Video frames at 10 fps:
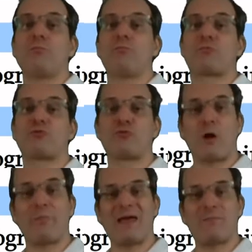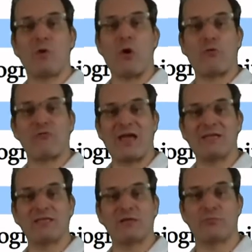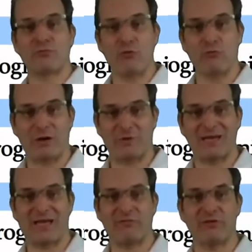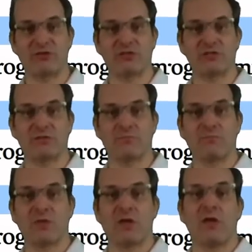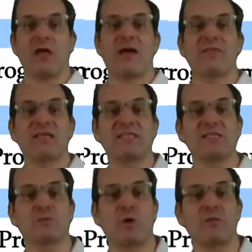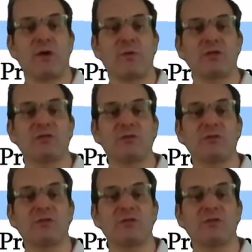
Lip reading: problem-oriented programming languages. And this is what we want to